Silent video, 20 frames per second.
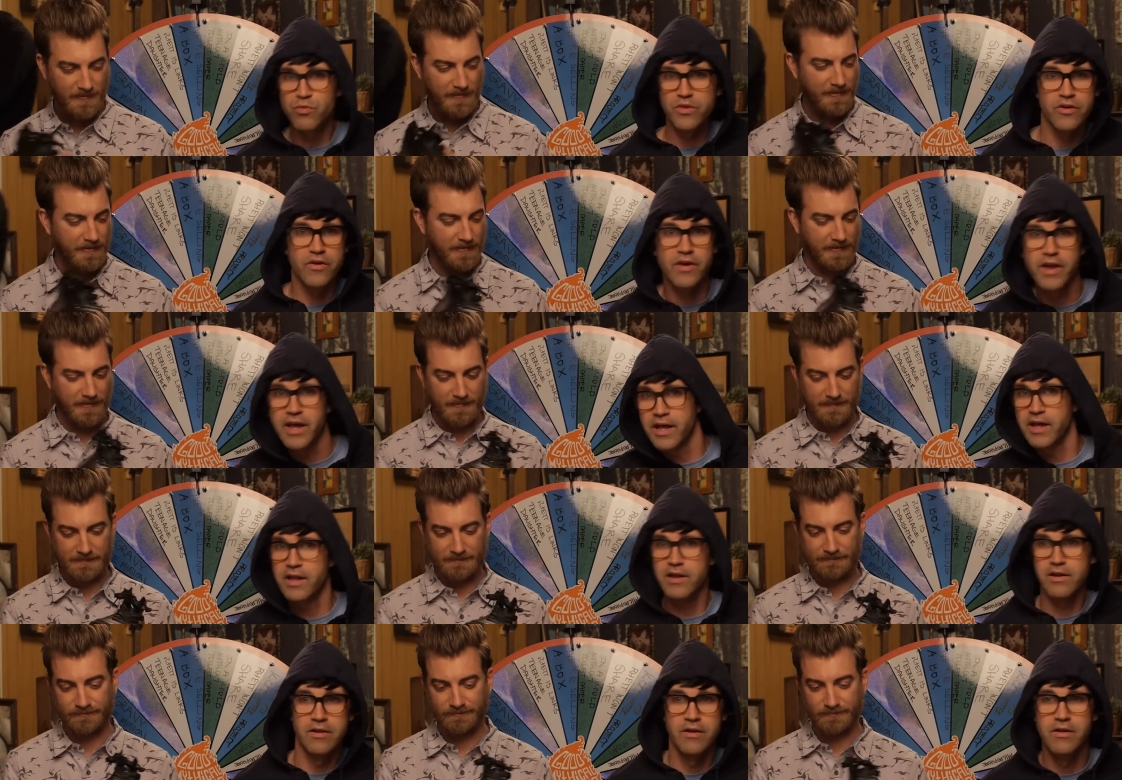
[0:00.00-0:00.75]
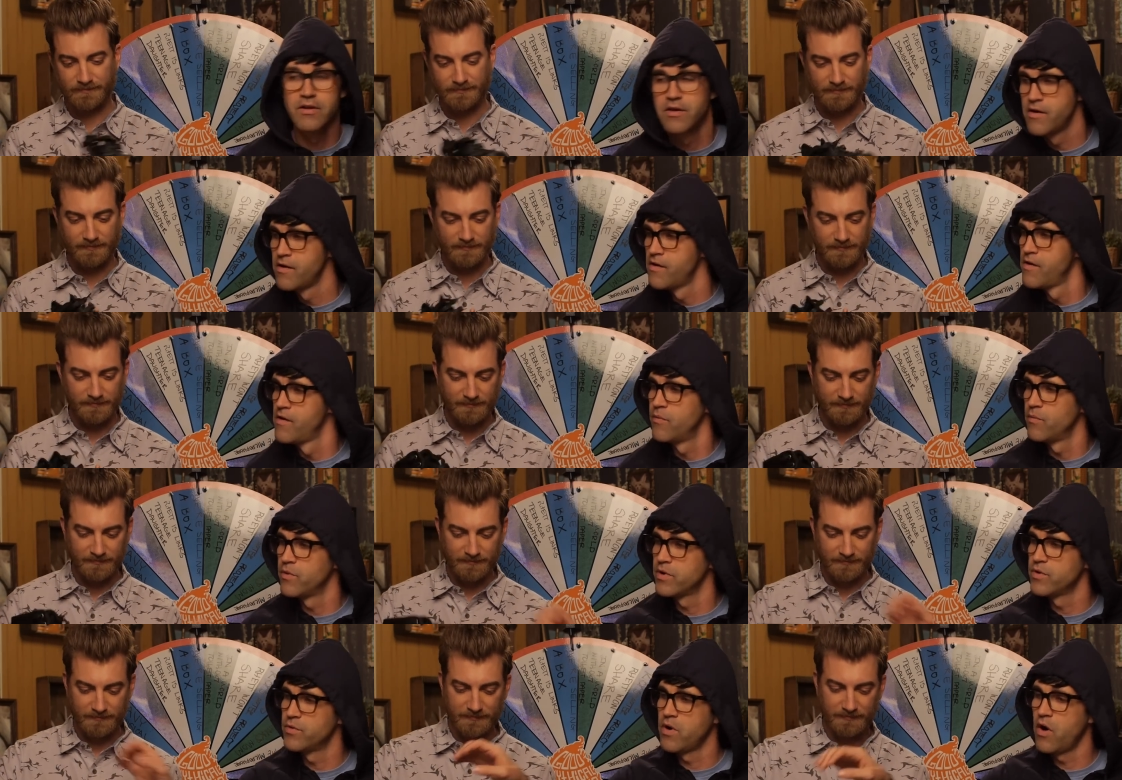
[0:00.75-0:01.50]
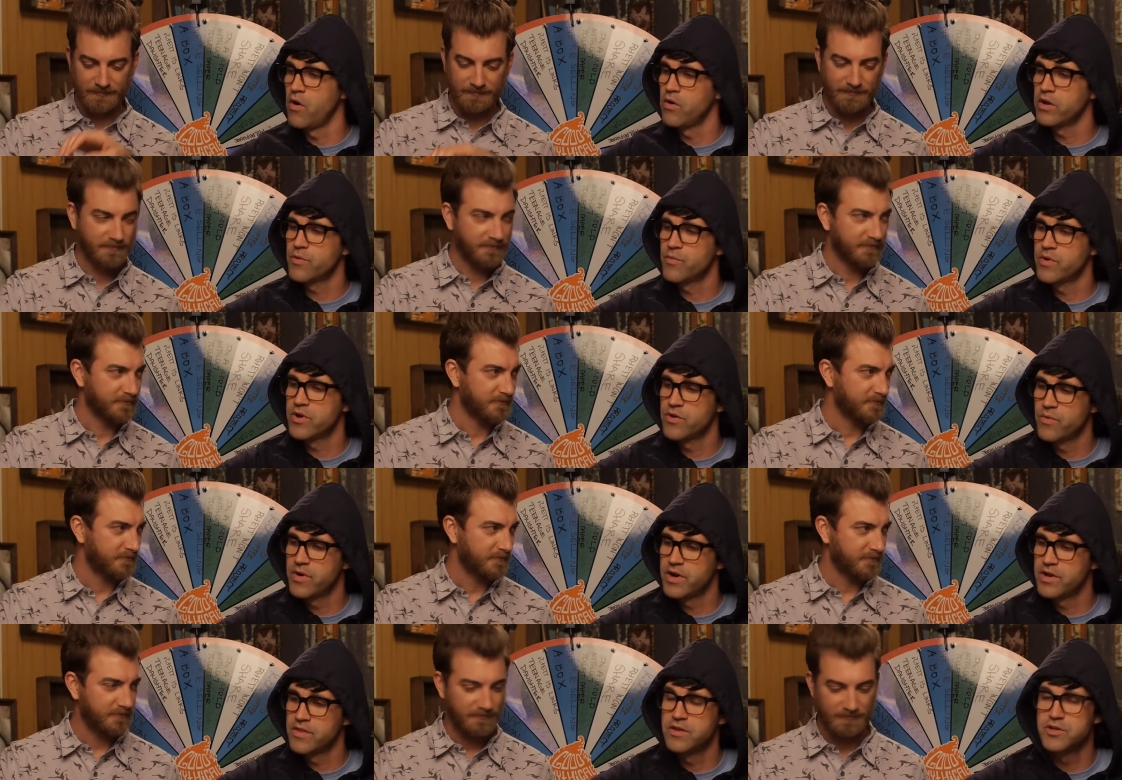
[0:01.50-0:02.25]
Speaker 1: with your head when you only when you're
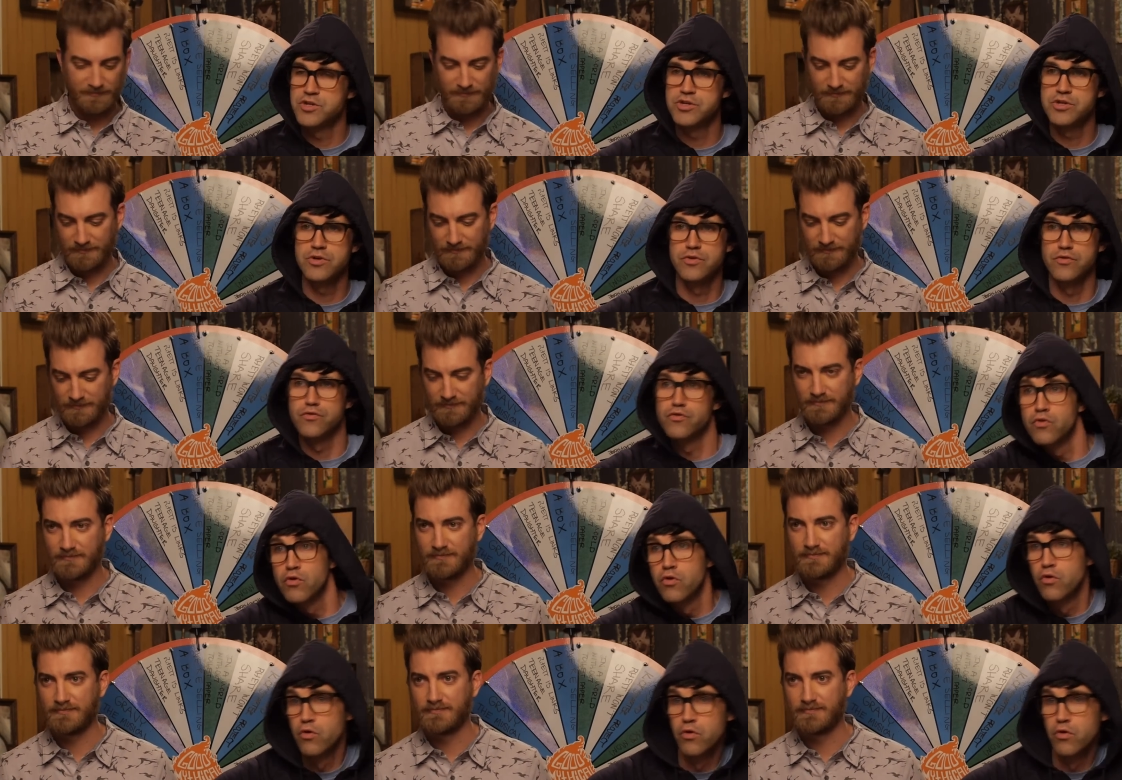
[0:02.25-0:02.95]
wearing these shoes.